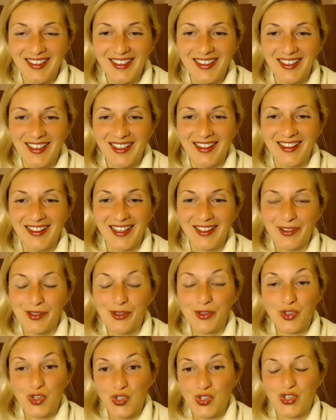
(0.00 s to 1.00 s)
and that
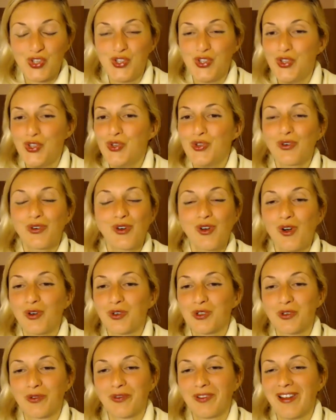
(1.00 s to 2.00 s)
new
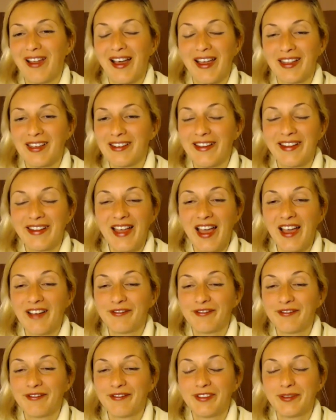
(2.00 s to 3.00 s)
codes of light that
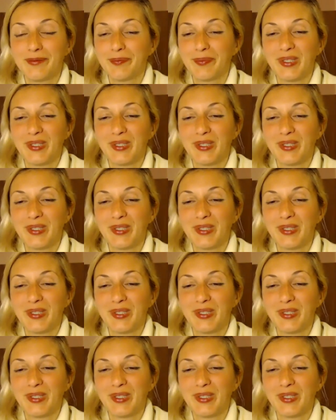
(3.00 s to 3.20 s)
haven't